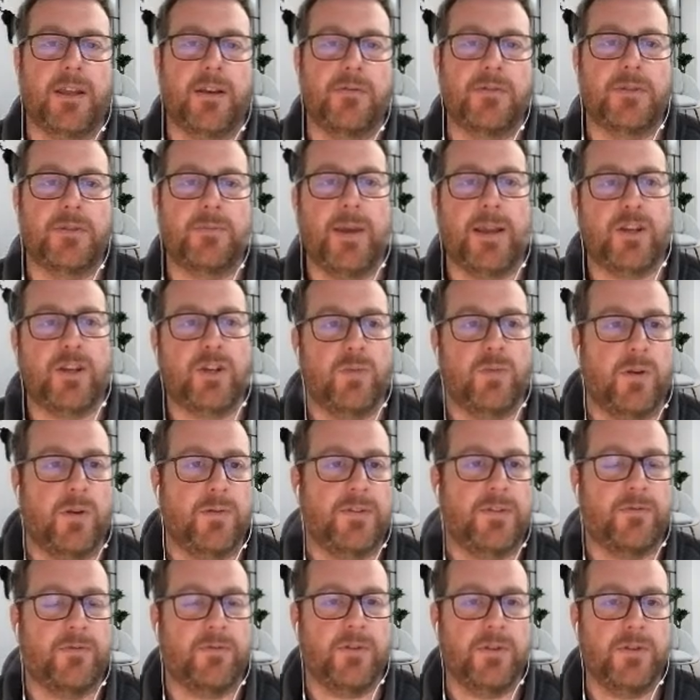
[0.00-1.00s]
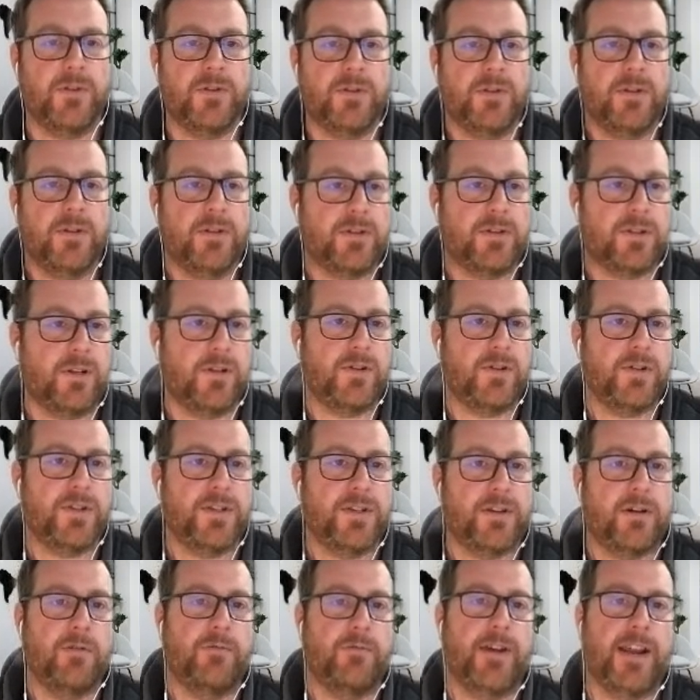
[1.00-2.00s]
kind of spectrum of different
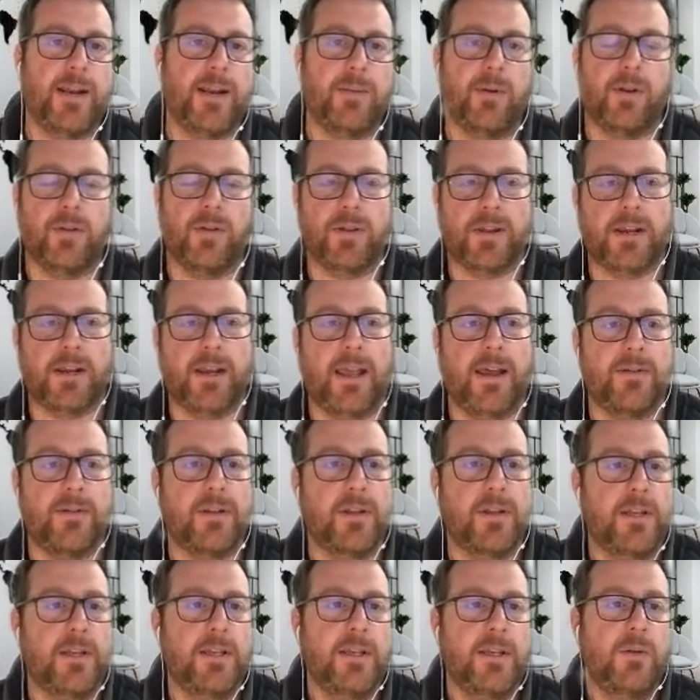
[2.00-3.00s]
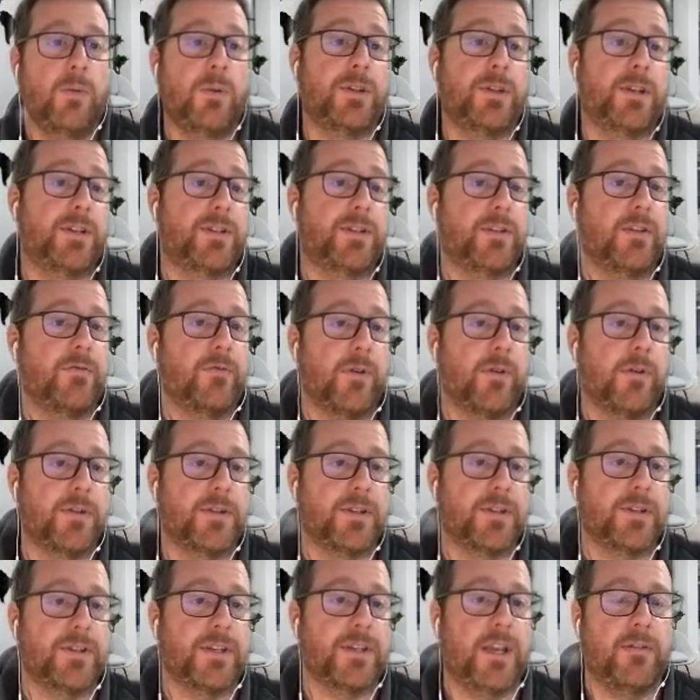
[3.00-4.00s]
solutions that are available on the cloud, which is
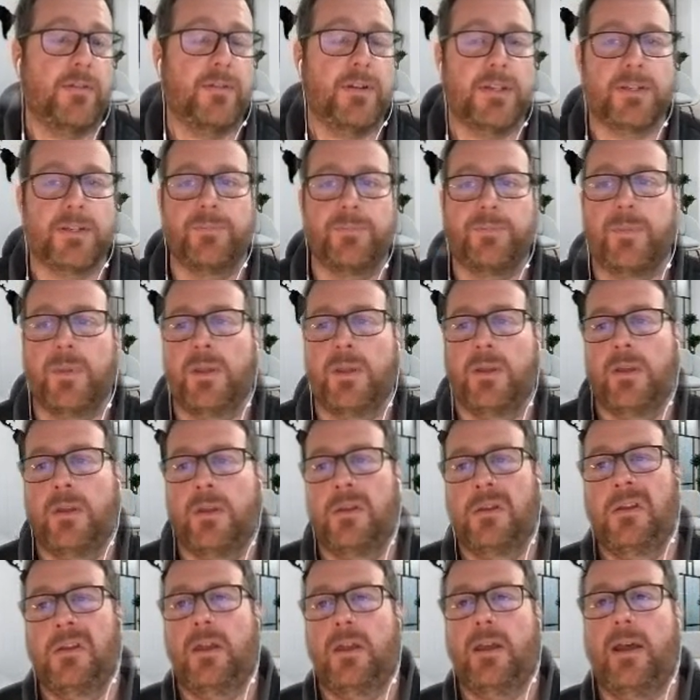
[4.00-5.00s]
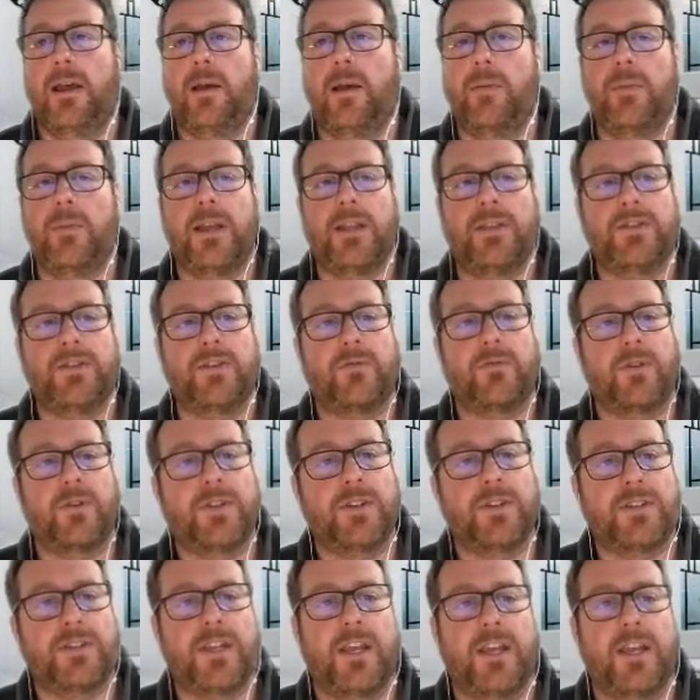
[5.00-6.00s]
software as a service. And software as a